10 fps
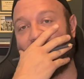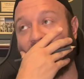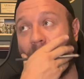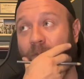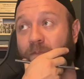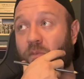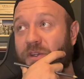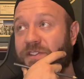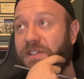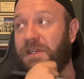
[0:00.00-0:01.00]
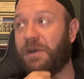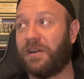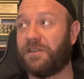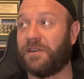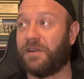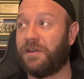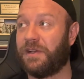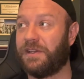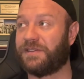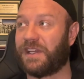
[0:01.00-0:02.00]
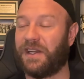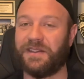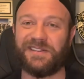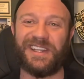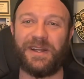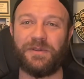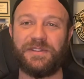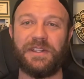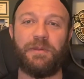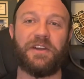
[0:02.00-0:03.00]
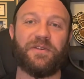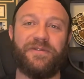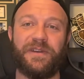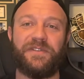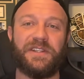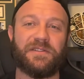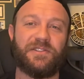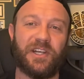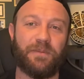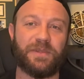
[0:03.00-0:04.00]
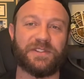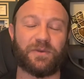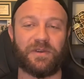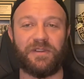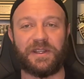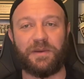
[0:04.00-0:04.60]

Um, once you hit about your, and it's kind of the same. once you hit about your 50th jump, it's sort of like the